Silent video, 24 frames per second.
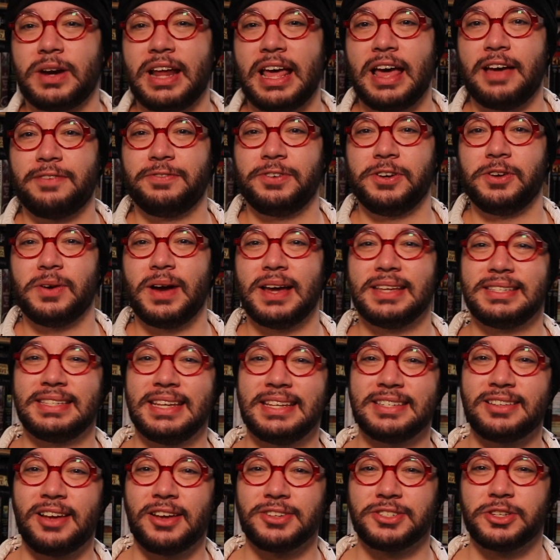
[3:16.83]
have for you guys
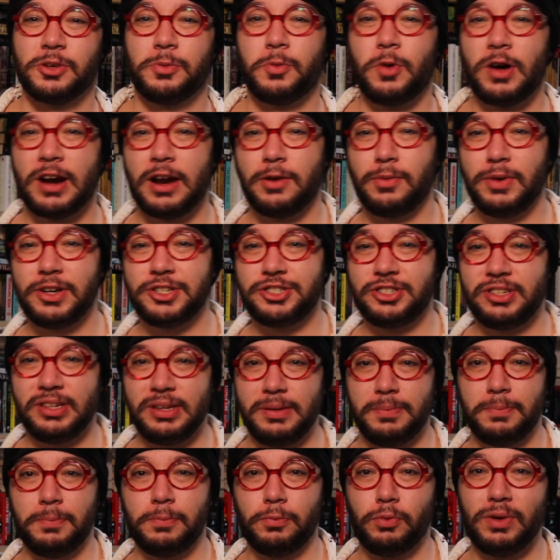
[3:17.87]
is also one I
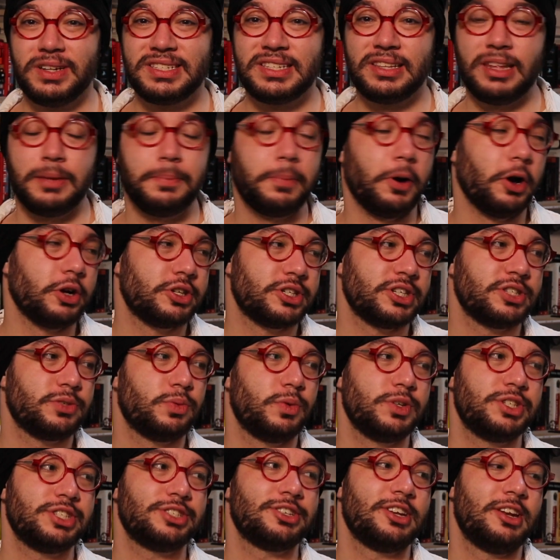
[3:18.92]
recently purchased,
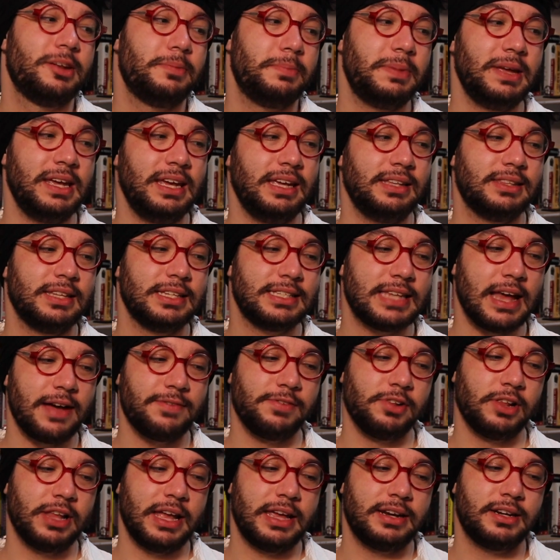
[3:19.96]
which is going to be The
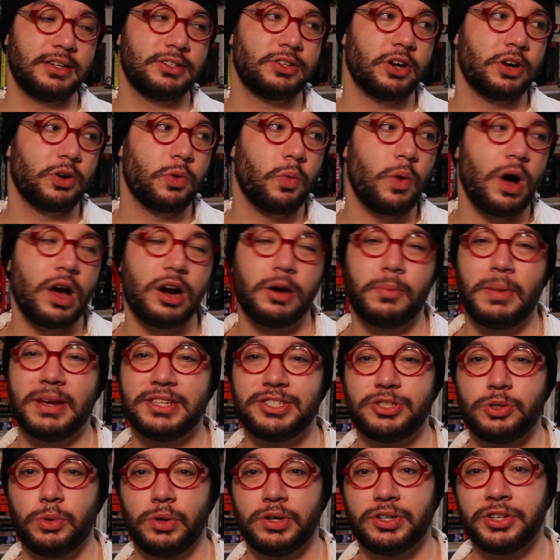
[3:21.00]
Devil in the Dark Water by
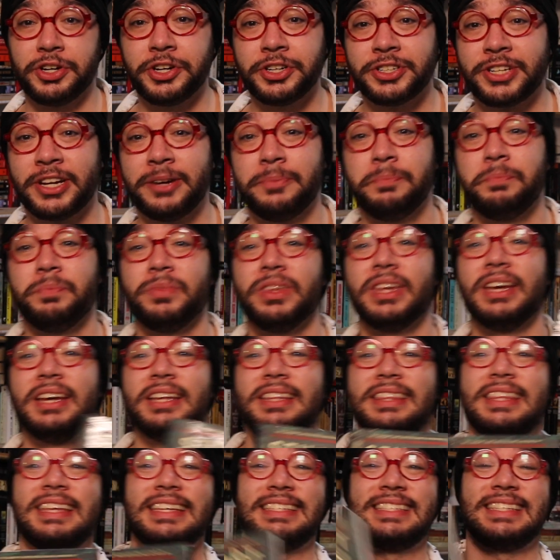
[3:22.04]
Stuart Turton.
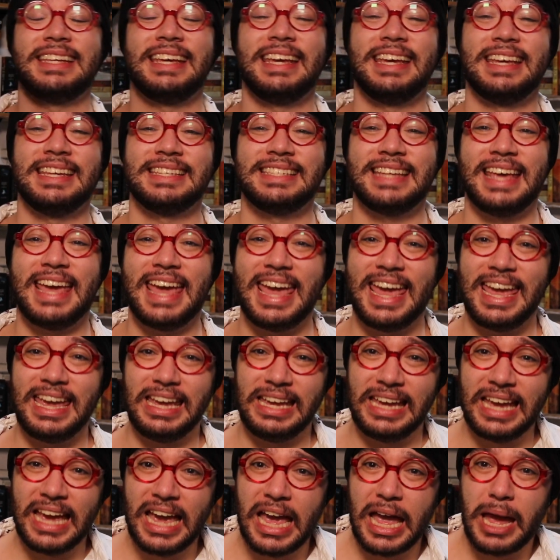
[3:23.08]
This is
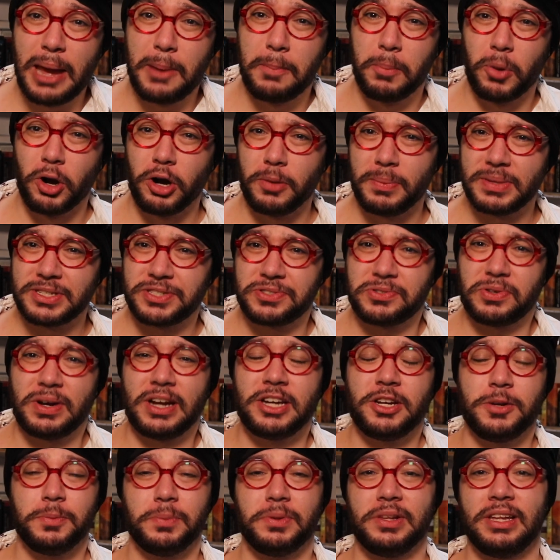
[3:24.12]
a murder mystery, I
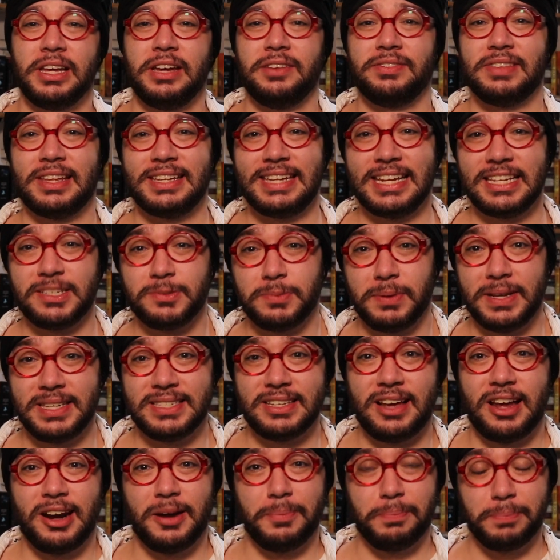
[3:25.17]
do believe, that takes
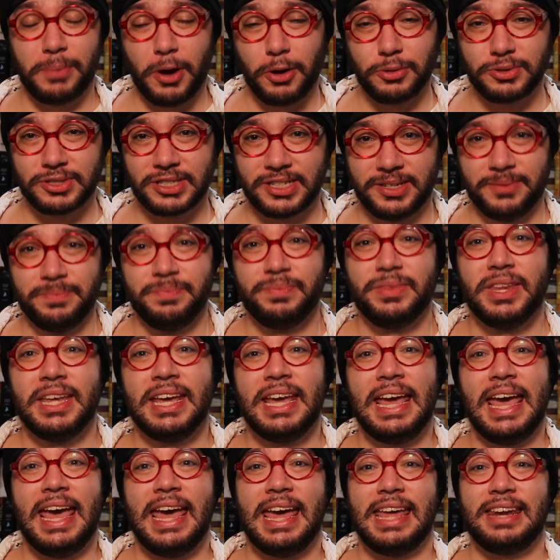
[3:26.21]
place on a boat,
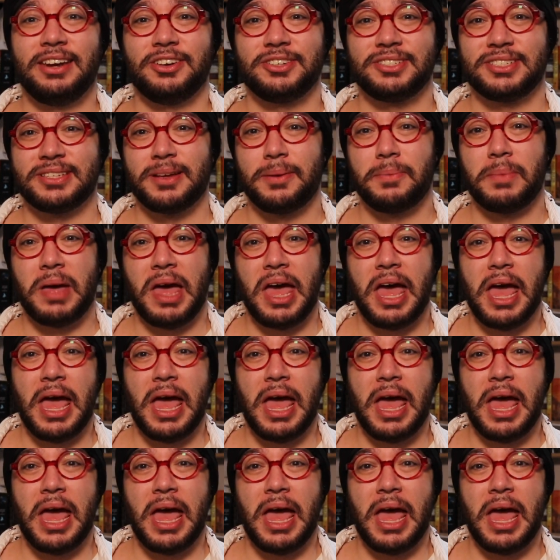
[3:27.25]
and there's some